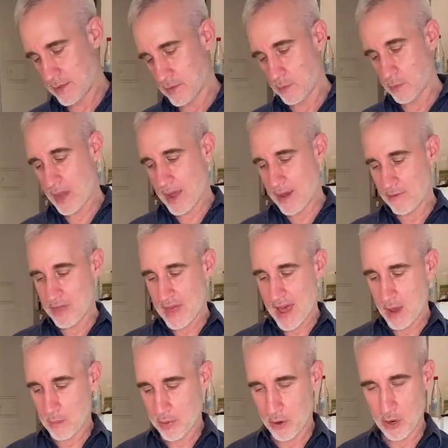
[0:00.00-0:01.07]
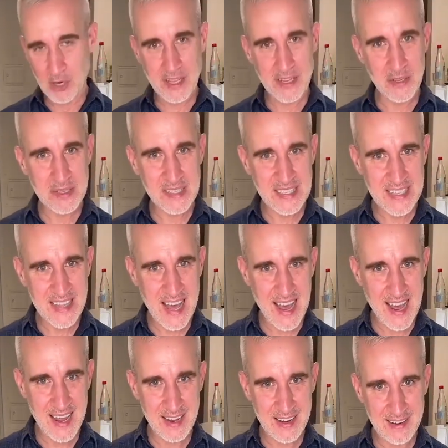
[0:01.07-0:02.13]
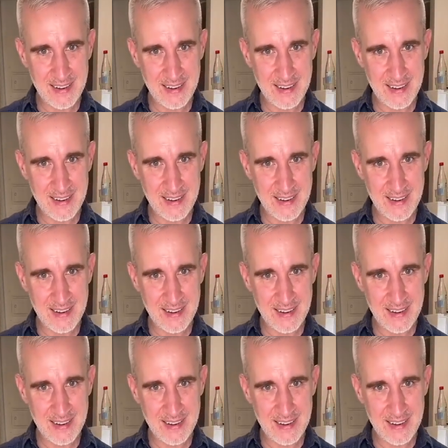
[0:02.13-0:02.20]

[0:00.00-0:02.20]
so we have that part. Can you see that?